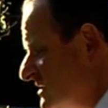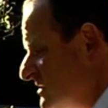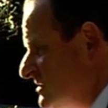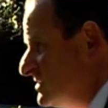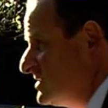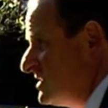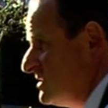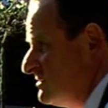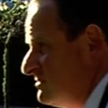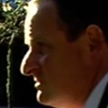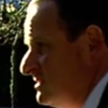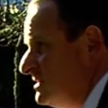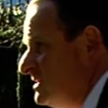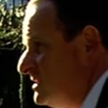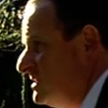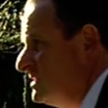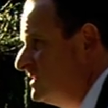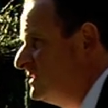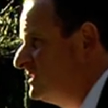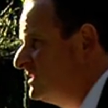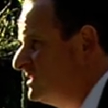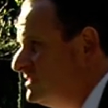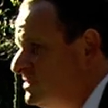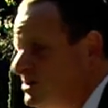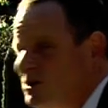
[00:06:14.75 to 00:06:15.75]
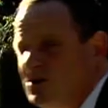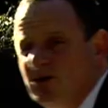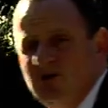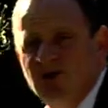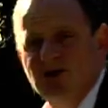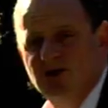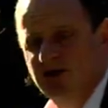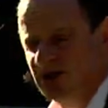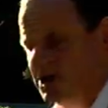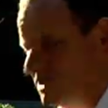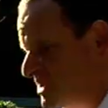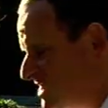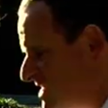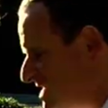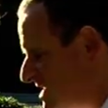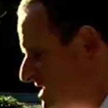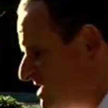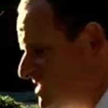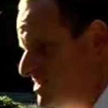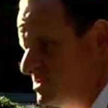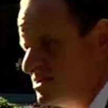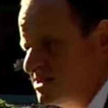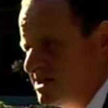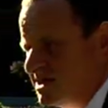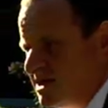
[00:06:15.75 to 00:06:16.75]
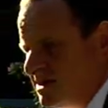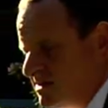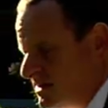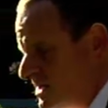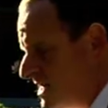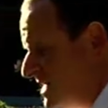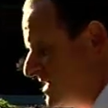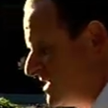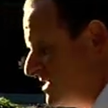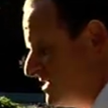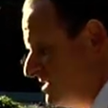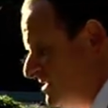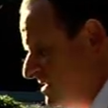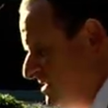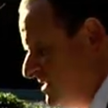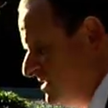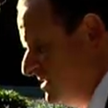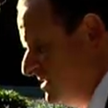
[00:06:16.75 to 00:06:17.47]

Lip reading: So, you know, use your knees, you know, like